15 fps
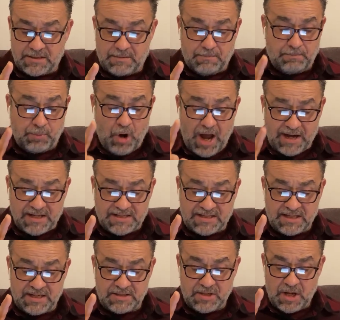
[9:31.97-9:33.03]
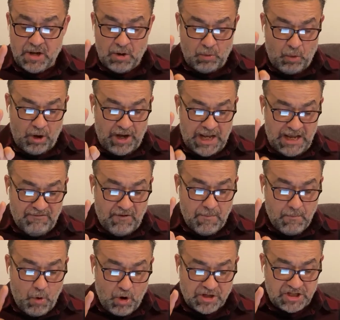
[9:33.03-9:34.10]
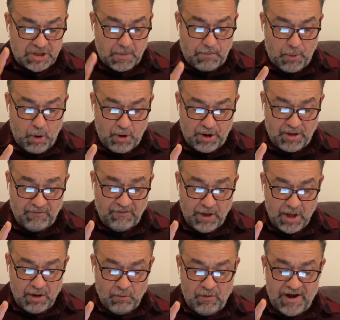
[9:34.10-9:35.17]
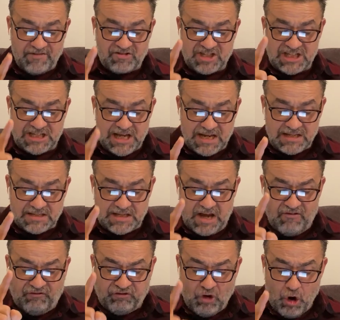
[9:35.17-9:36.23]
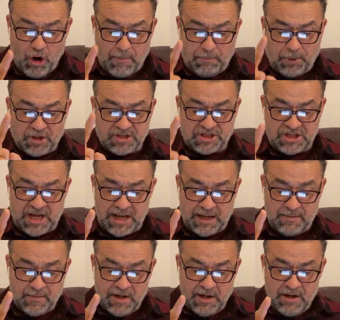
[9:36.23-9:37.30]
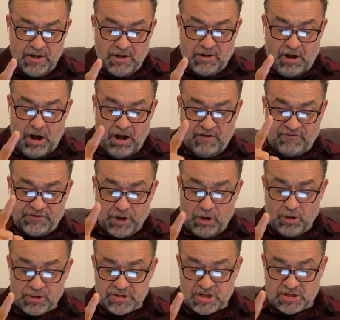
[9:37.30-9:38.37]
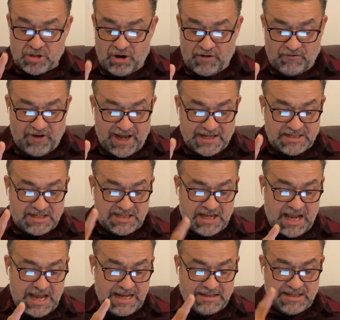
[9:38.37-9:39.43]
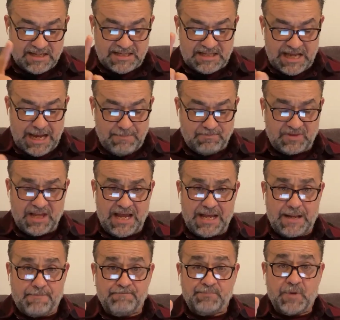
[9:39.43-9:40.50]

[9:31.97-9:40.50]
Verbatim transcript: Protestants were even more supportive, with 64% of those surveyed saying the same thing.